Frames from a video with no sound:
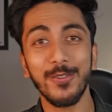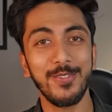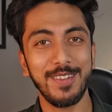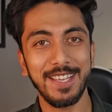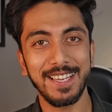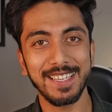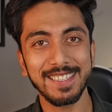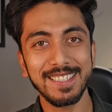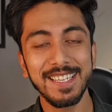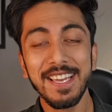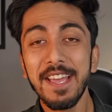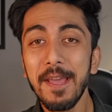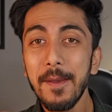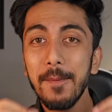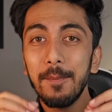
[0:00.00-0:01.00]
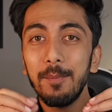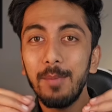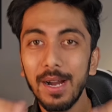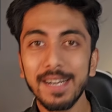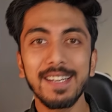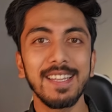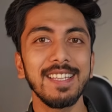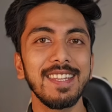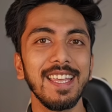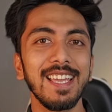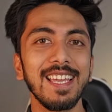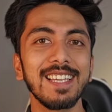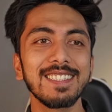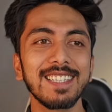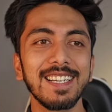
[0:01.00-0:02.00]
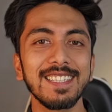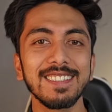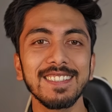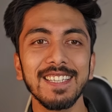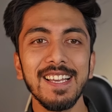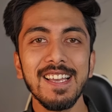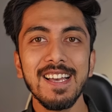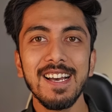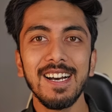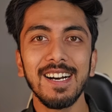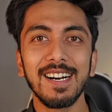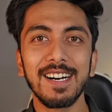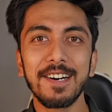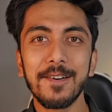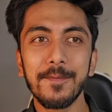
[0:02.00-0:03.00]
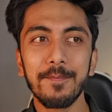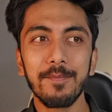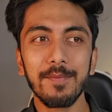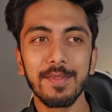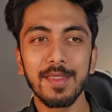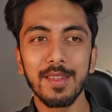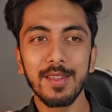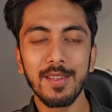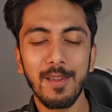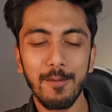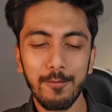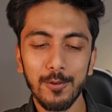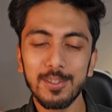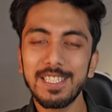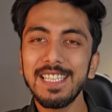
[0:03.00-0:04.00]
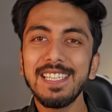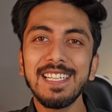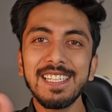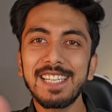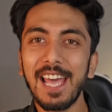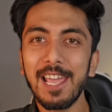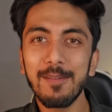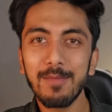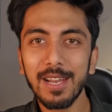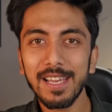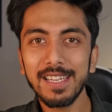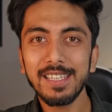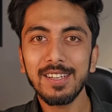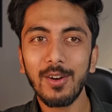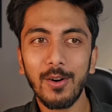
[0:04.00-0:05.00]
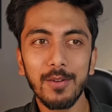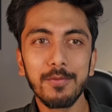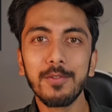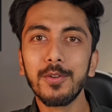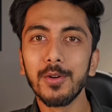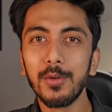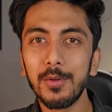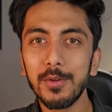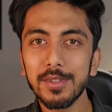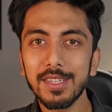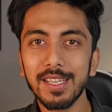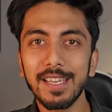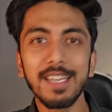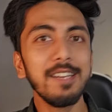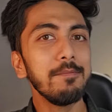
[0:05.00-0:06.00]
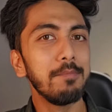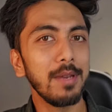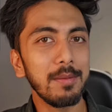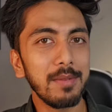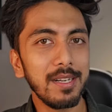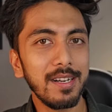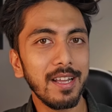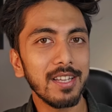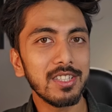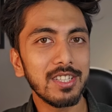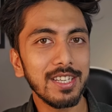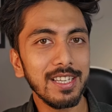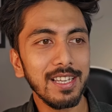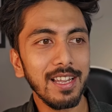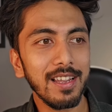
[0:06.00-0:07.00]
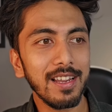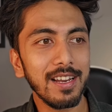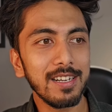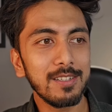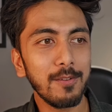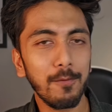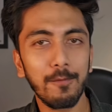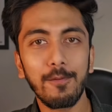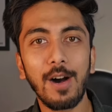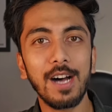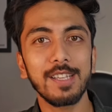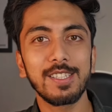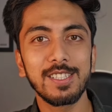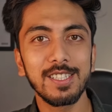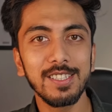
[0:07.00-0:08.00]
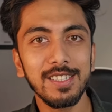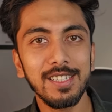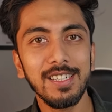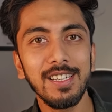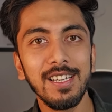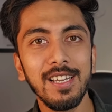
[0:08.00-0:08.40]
of things. But the thing is, guys, if you see the timeline of growth in BIM industry, it's faster